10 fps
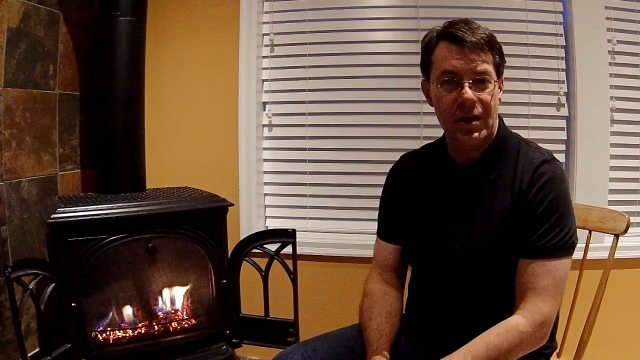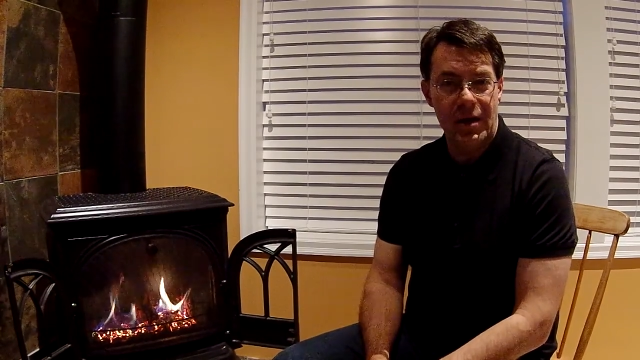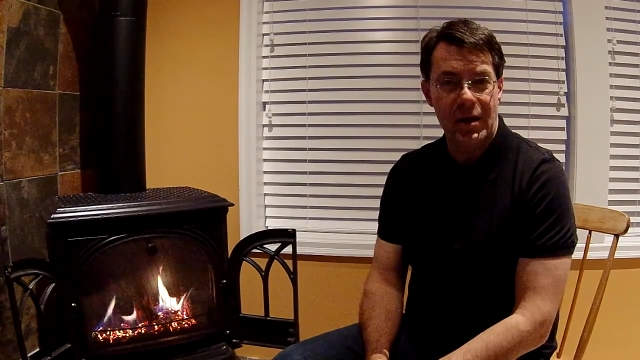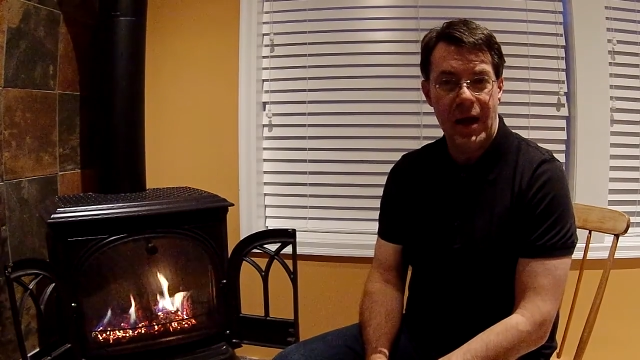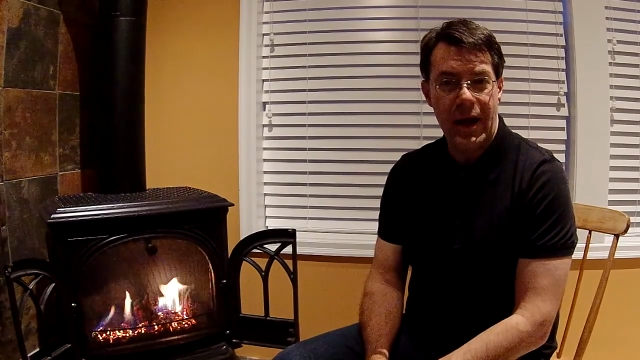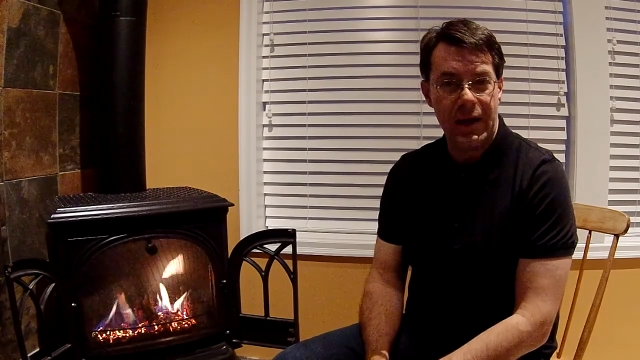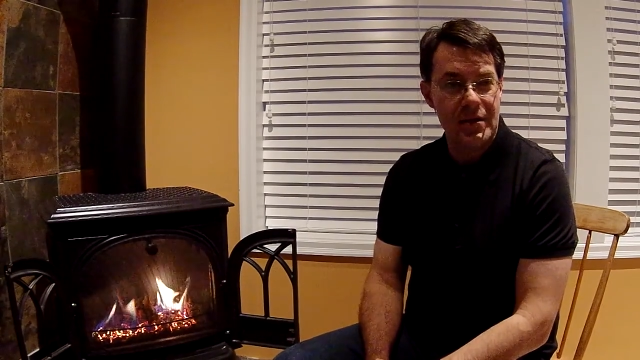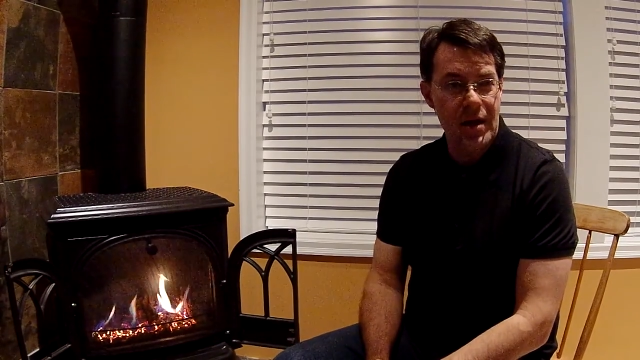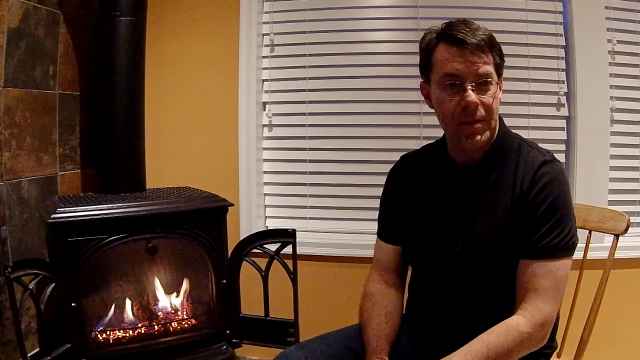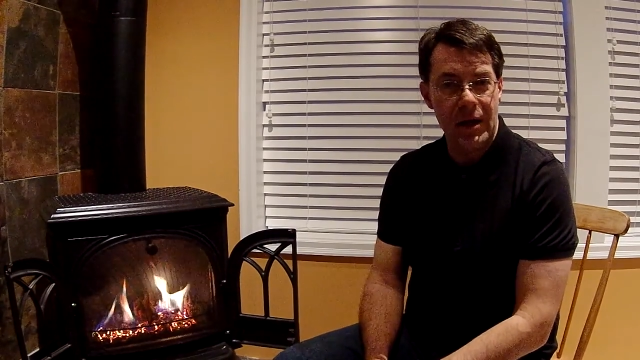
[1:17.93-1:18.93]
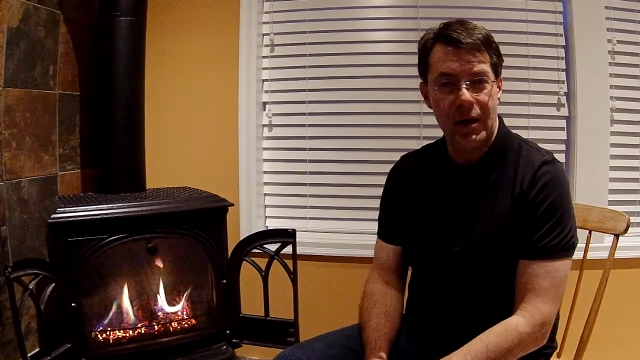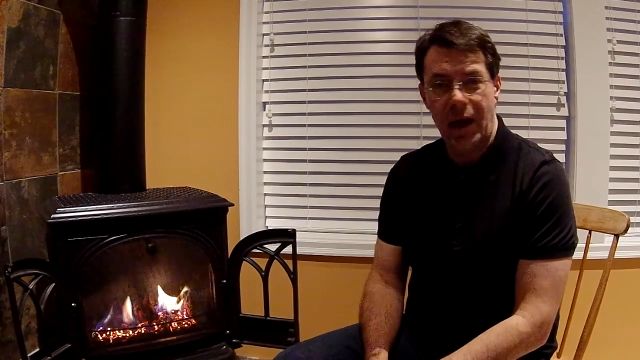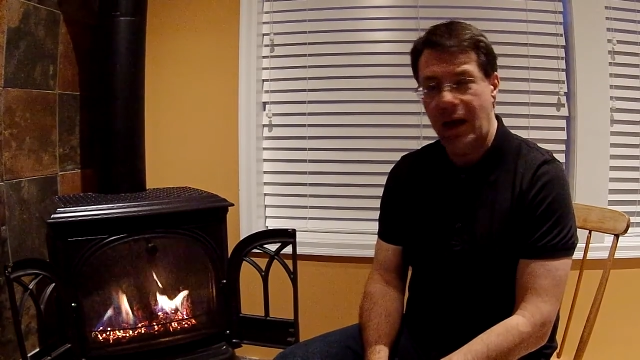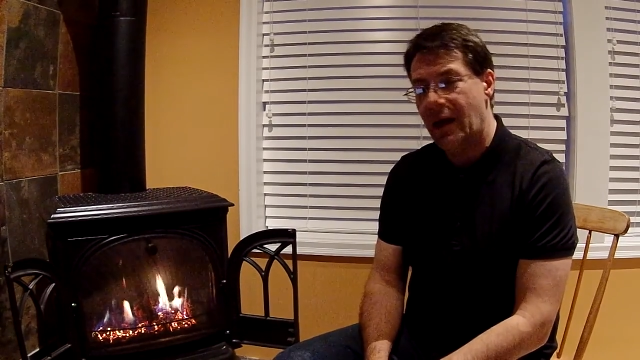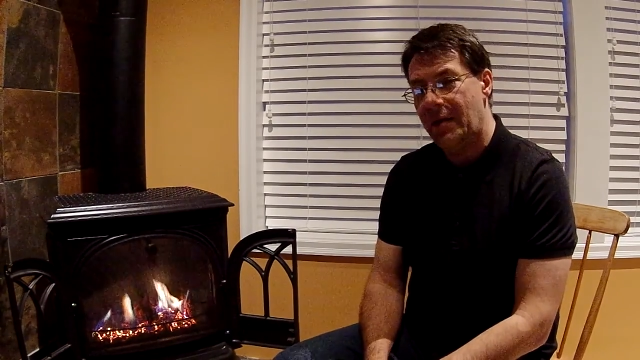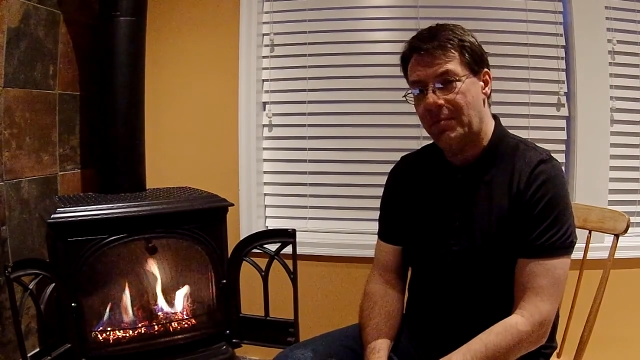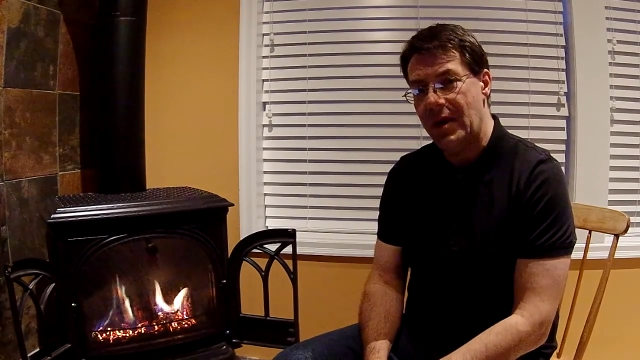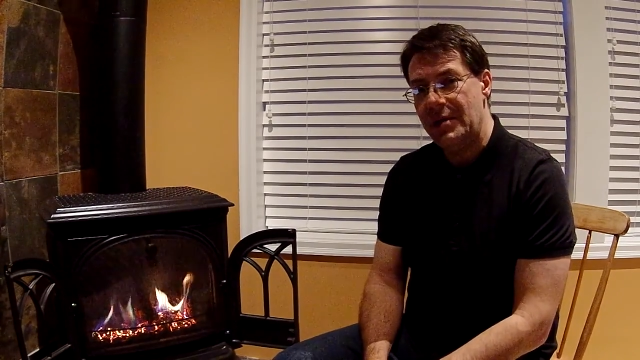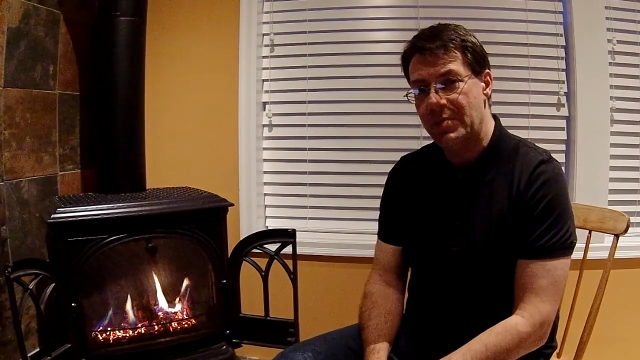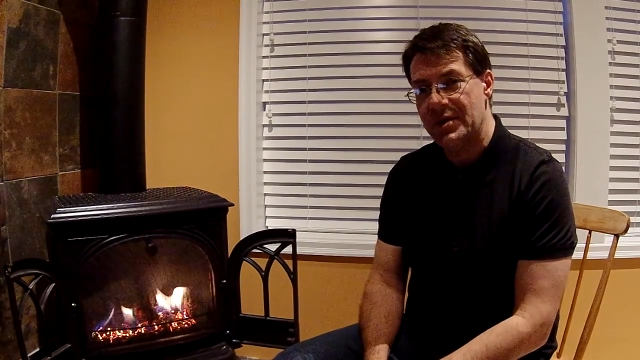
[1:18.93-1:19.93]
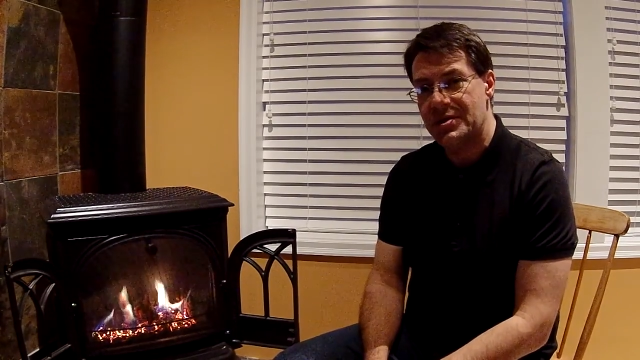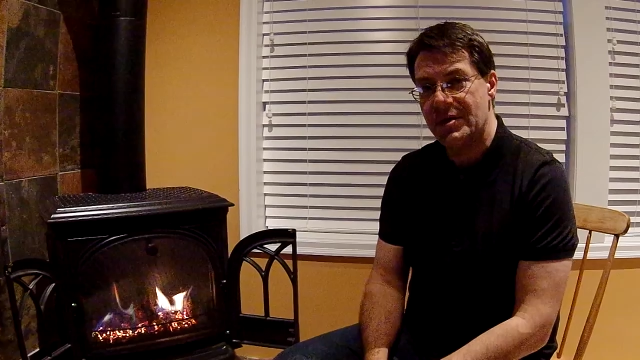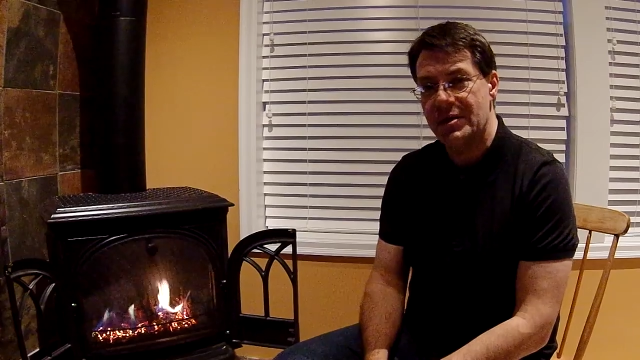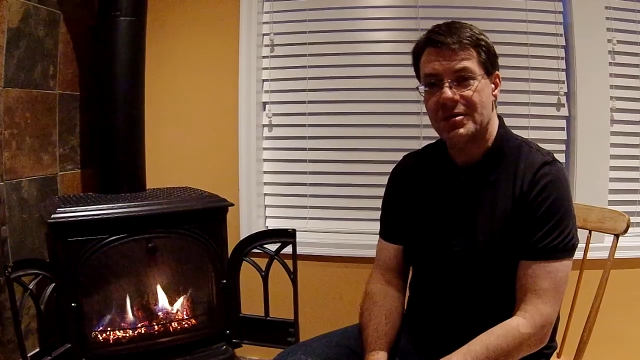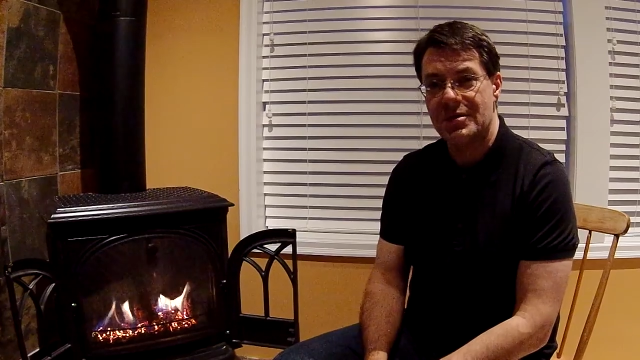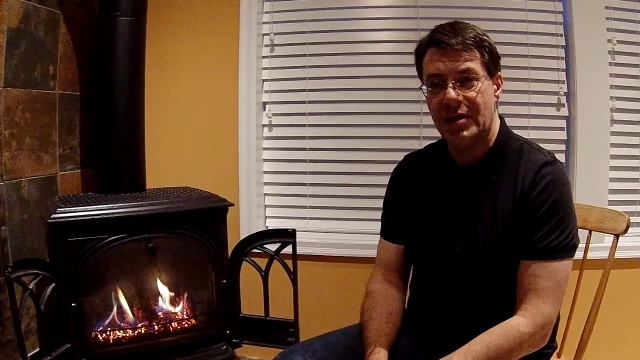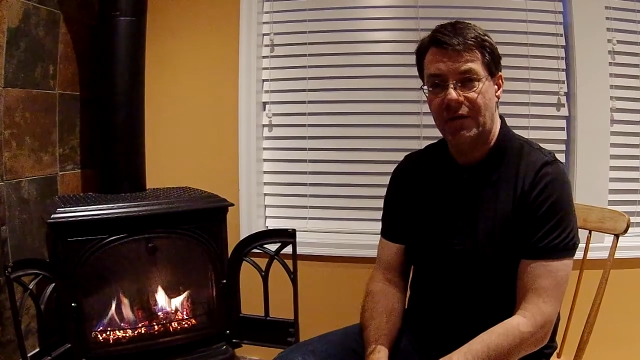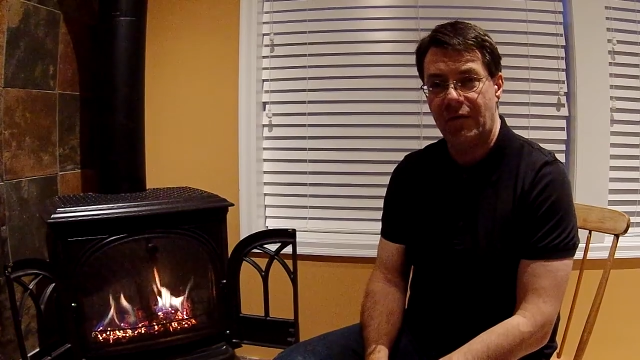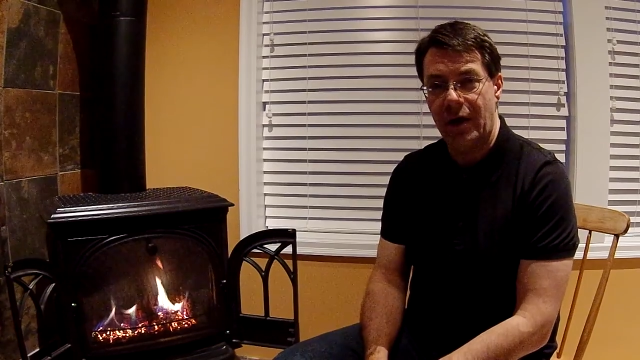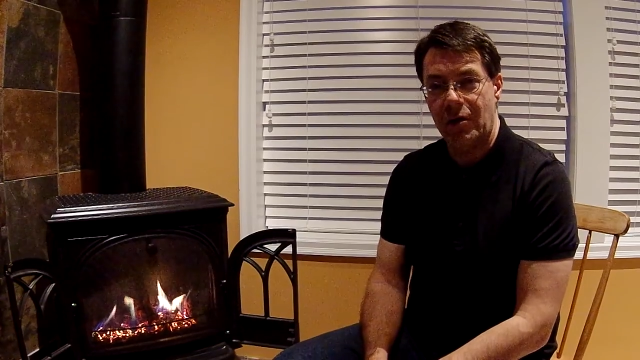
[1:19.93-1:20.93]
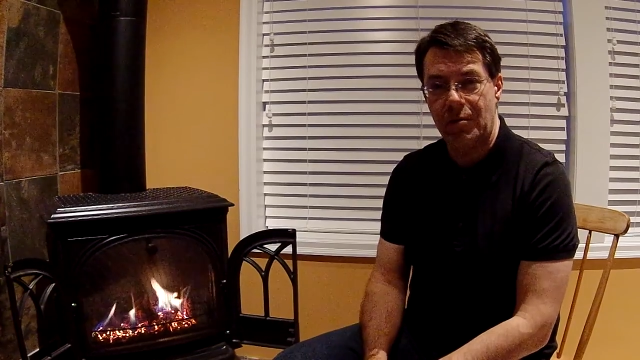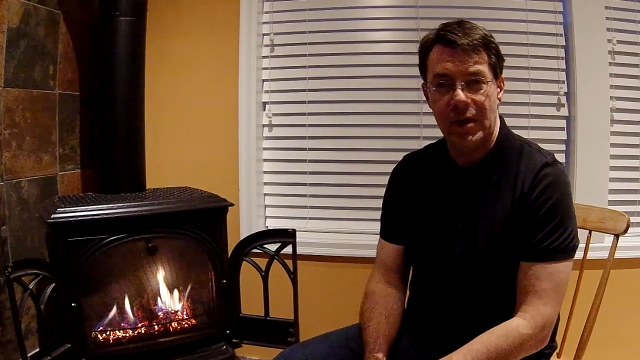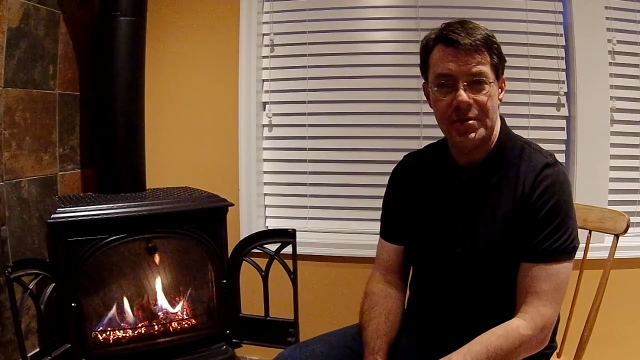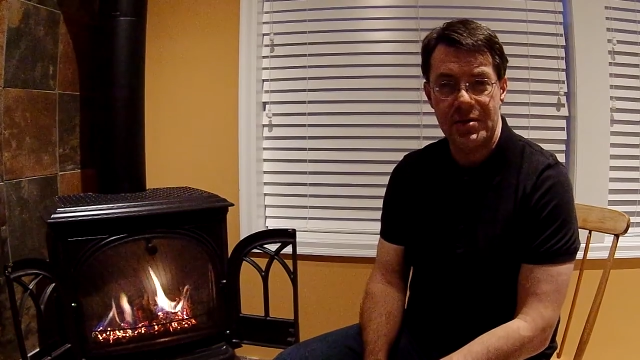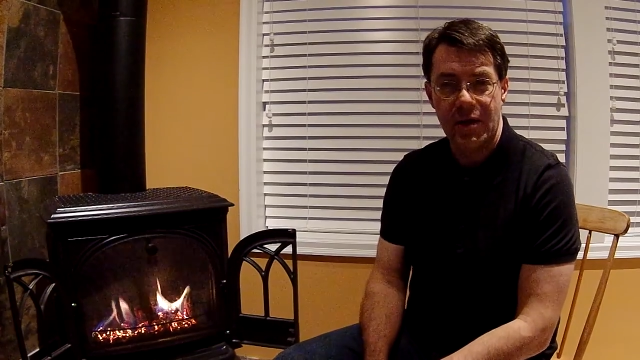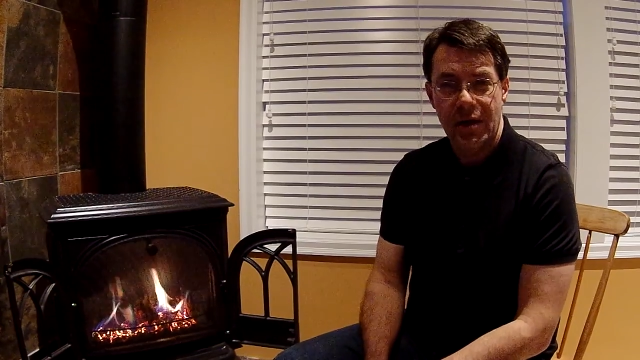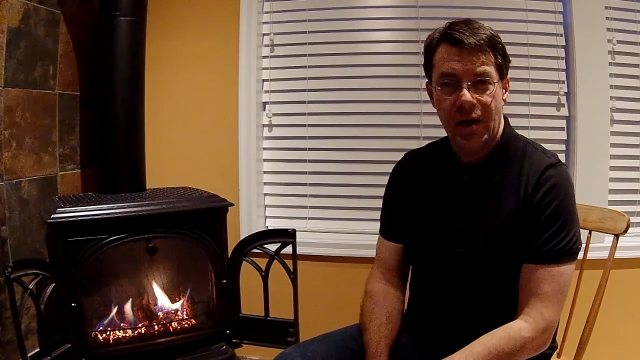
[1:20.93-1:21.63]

in academic and many business environments.